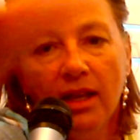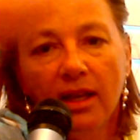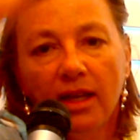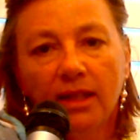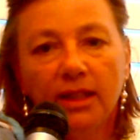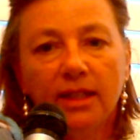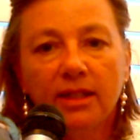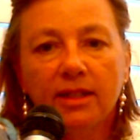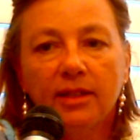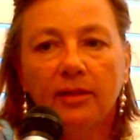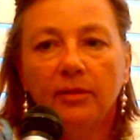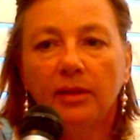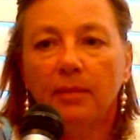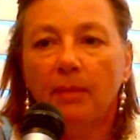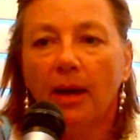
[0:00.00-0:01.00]
and then
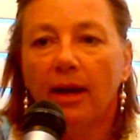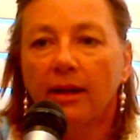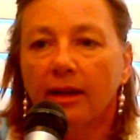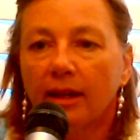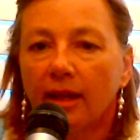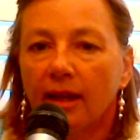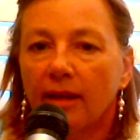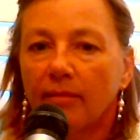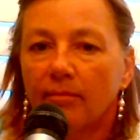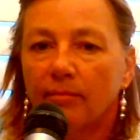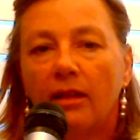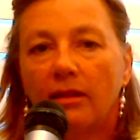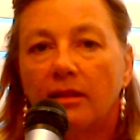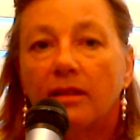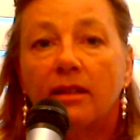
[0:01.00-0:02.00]
slowly back again.
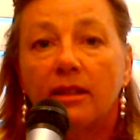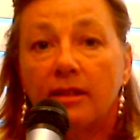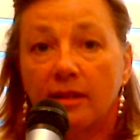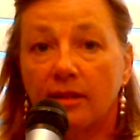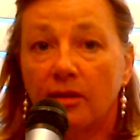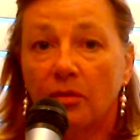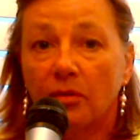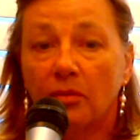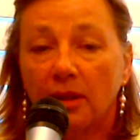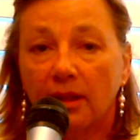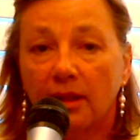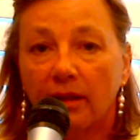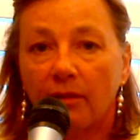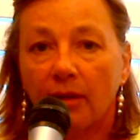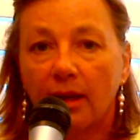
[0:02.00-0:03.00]
This is a
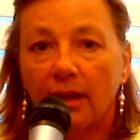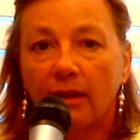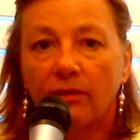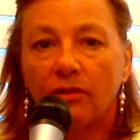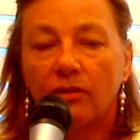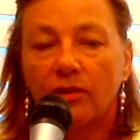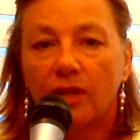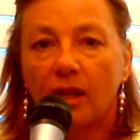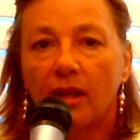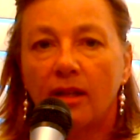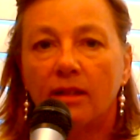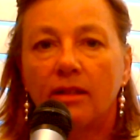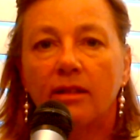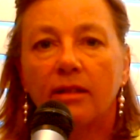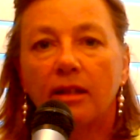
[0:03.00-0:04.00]
really great
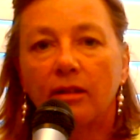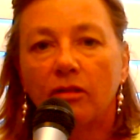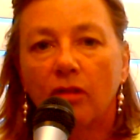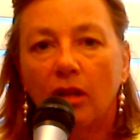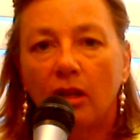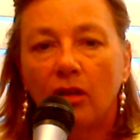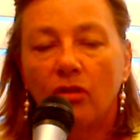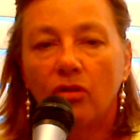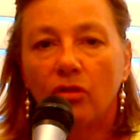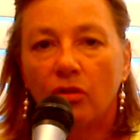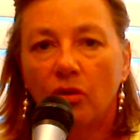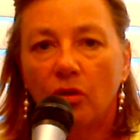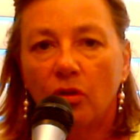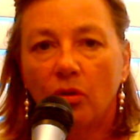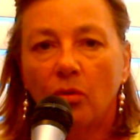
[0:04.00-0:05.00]
exercise to teach
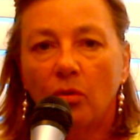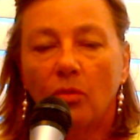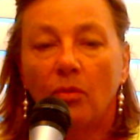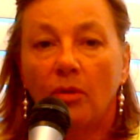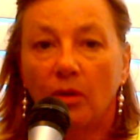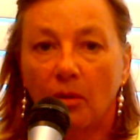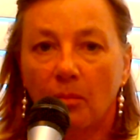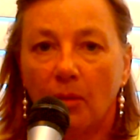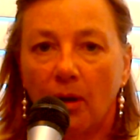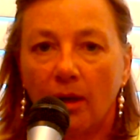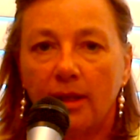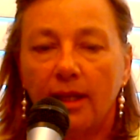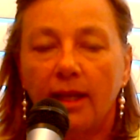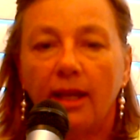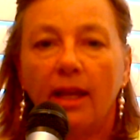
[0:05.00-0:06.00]
you, your
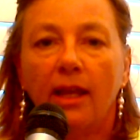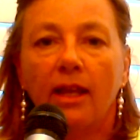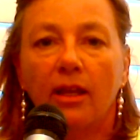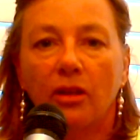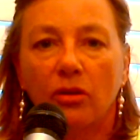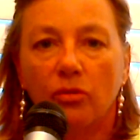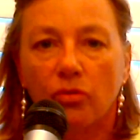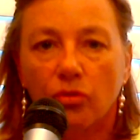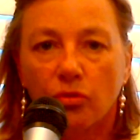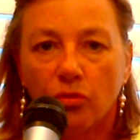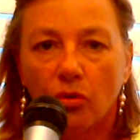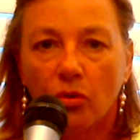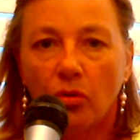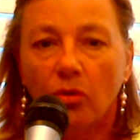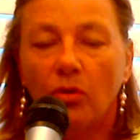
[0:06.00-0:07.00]
body,
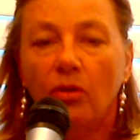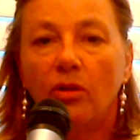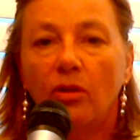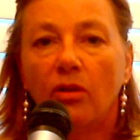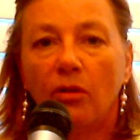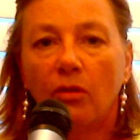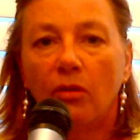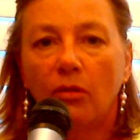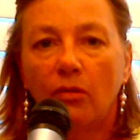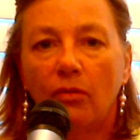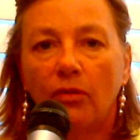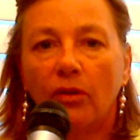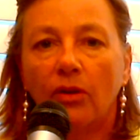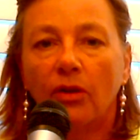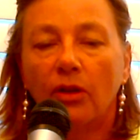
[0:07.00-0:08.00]
control
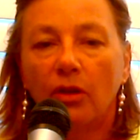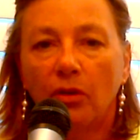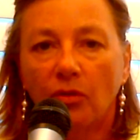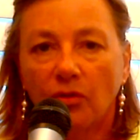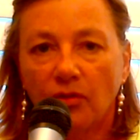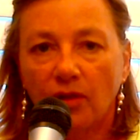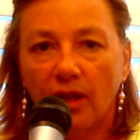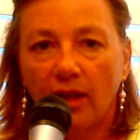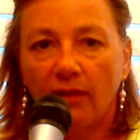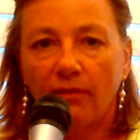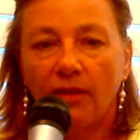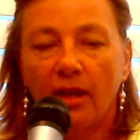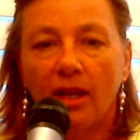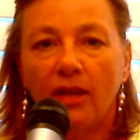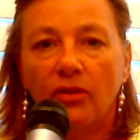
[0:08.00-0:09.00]
over yourself.
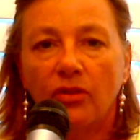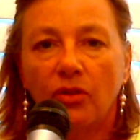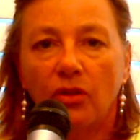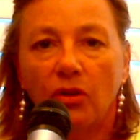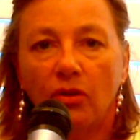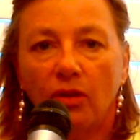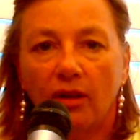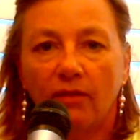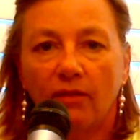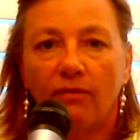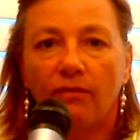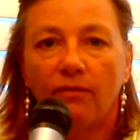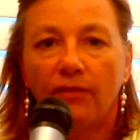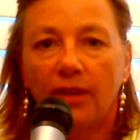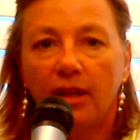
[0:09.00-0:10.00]
So you can
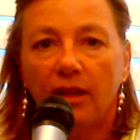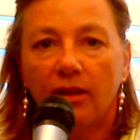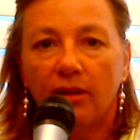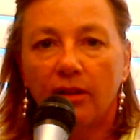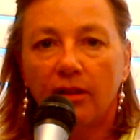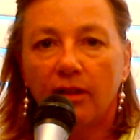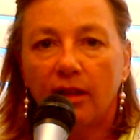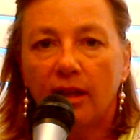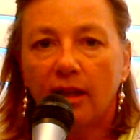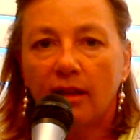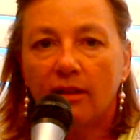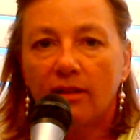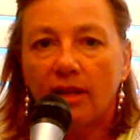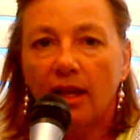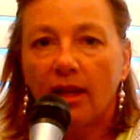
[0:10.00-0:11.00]
feel
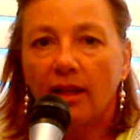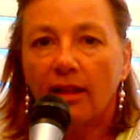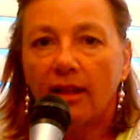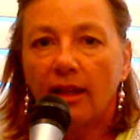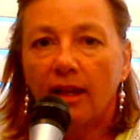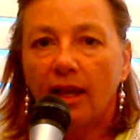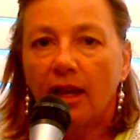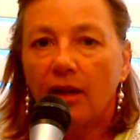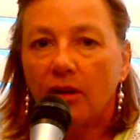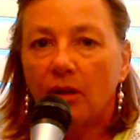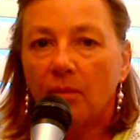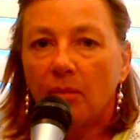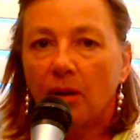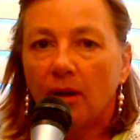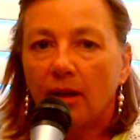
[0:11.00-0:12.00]
exactly how
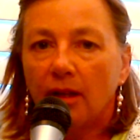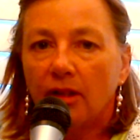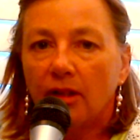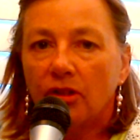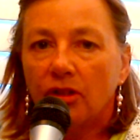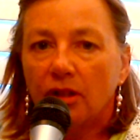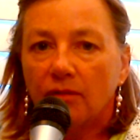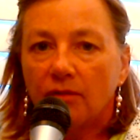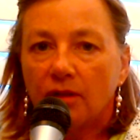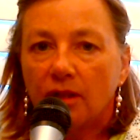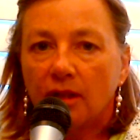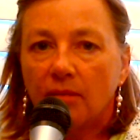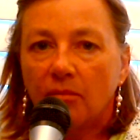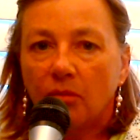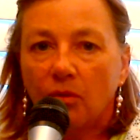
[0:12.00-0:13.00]
your body shifts
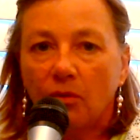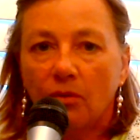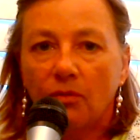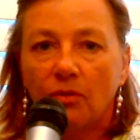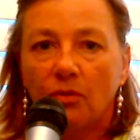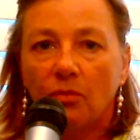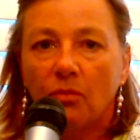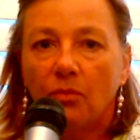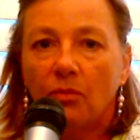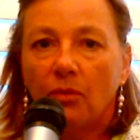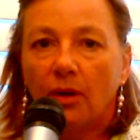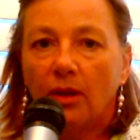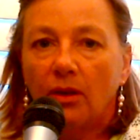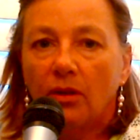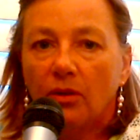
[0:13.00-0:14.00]
and moves
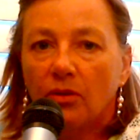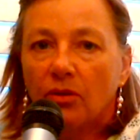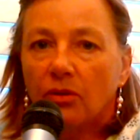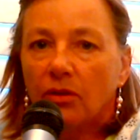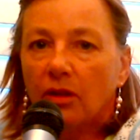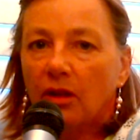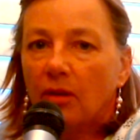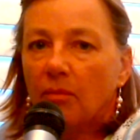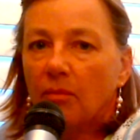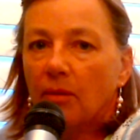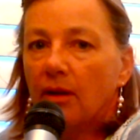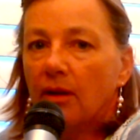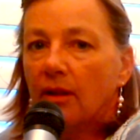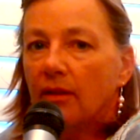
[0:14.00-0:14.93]
when you're turning your body